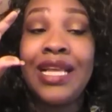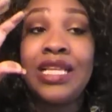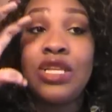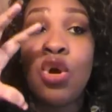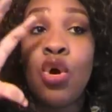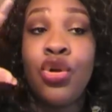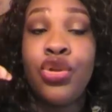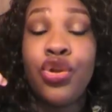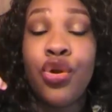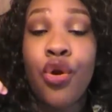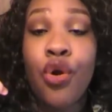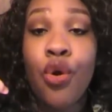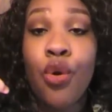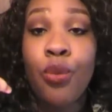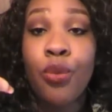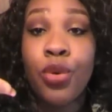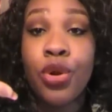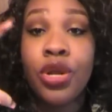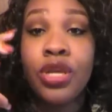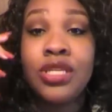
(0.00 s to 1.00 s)
on your
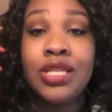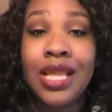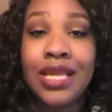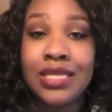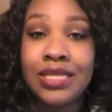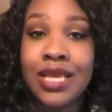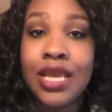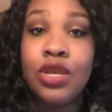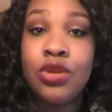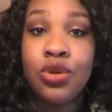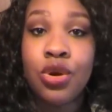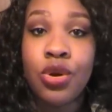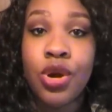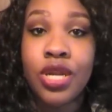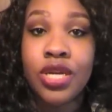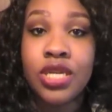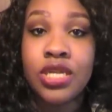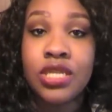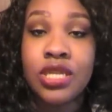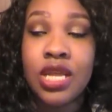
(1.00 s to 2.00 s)
homework, like say you don't
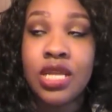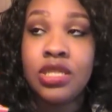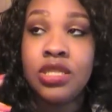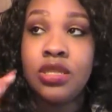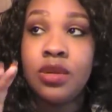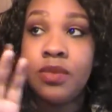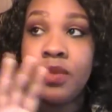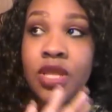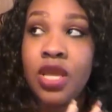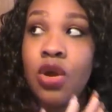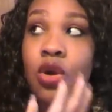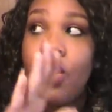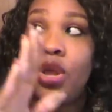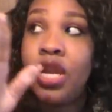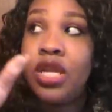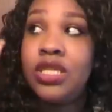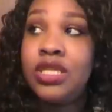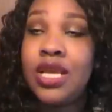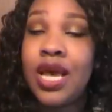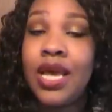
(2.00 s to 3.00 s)
understand something,
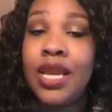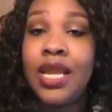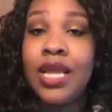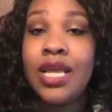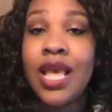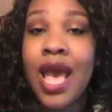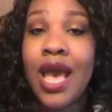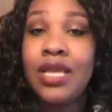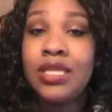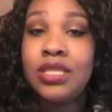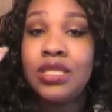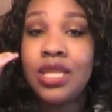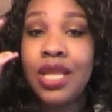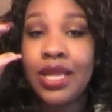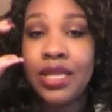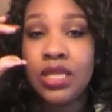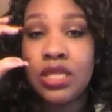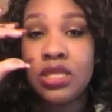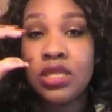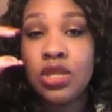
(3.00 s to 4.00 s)
on the side it has
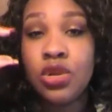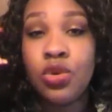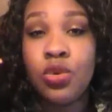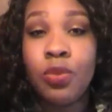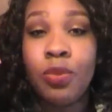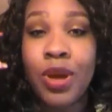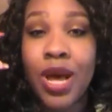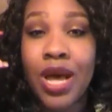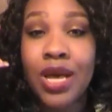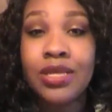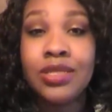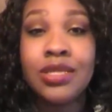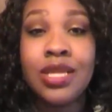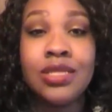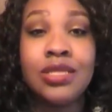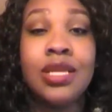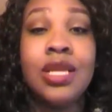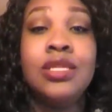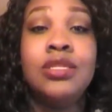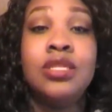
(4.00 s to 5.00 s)
like this little box
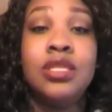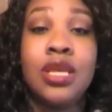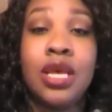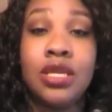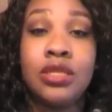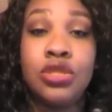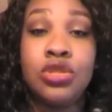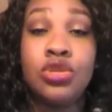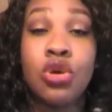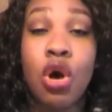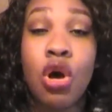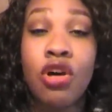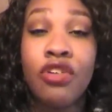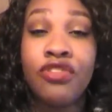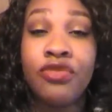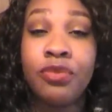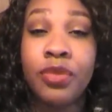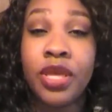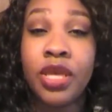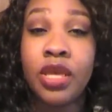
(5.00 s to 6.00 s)
that says
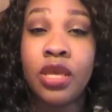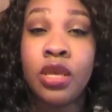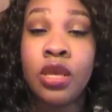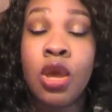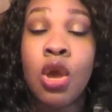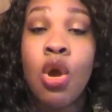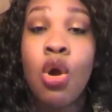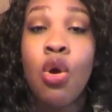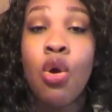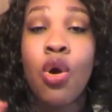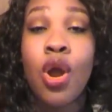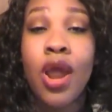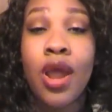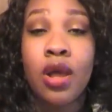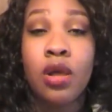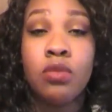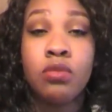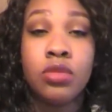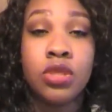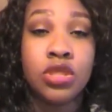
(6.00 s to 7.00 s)
solve me or
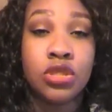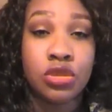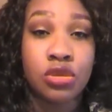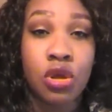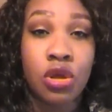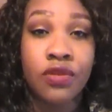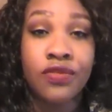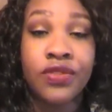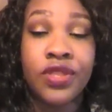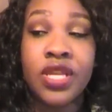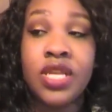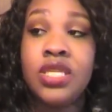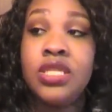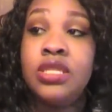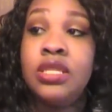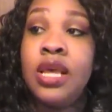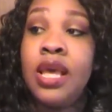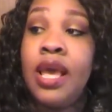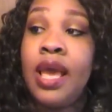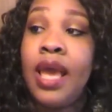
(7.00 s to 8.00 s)
help me solve
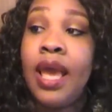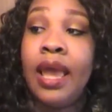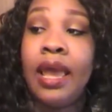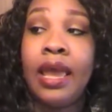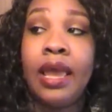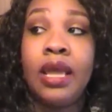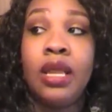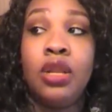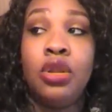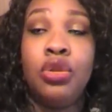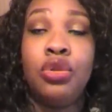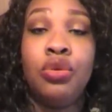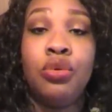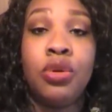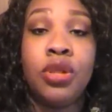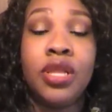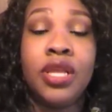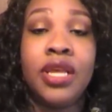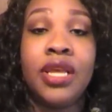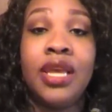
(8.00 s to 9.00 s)
this, and you
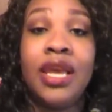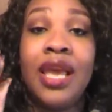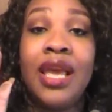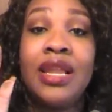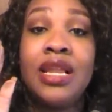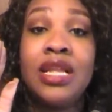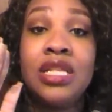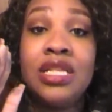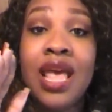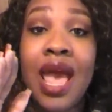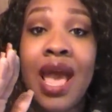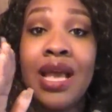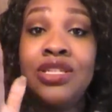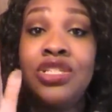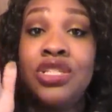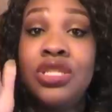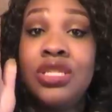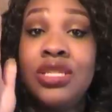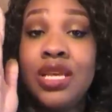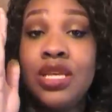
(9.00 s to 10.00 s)
click it and it
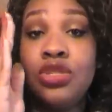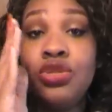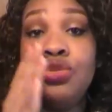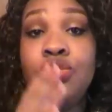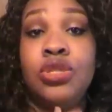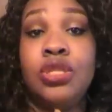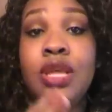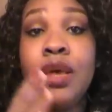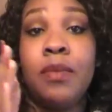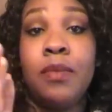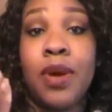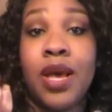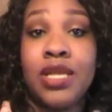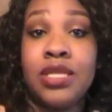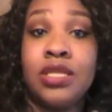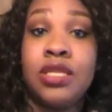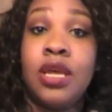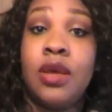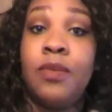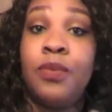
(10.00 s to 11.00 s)
actually takes you step by
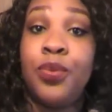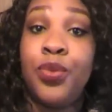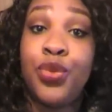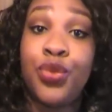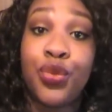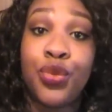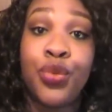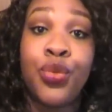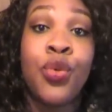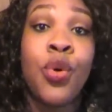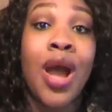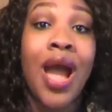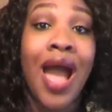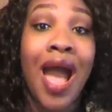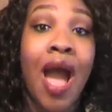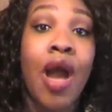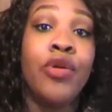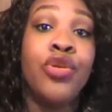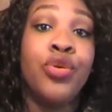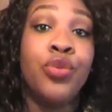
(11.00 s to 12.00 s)
step through
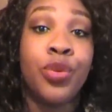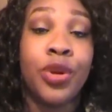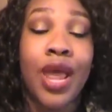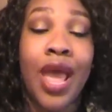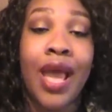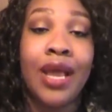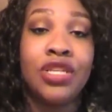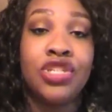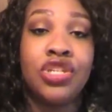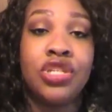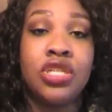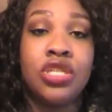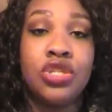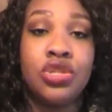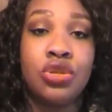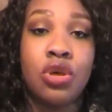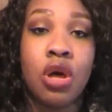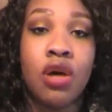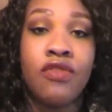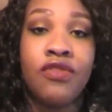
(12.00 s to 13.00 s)
how you would actually
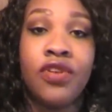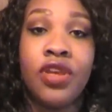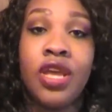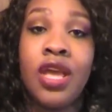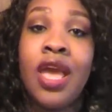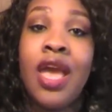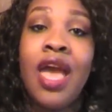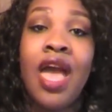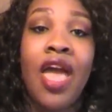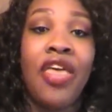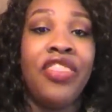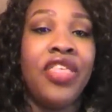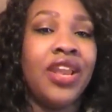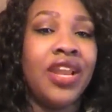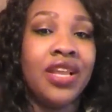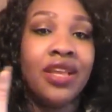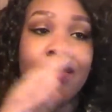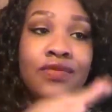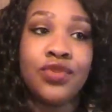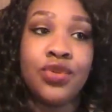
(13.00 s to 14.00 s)
solve it, and then
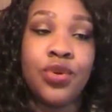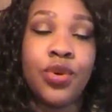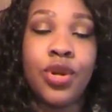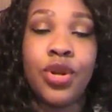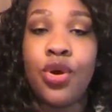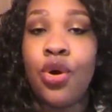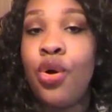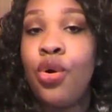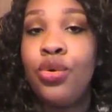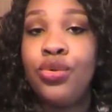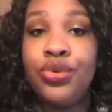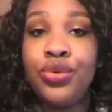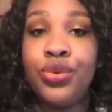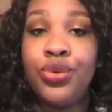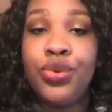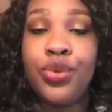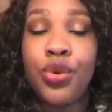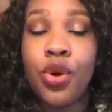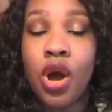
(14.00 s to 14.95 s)
it gives you a whole new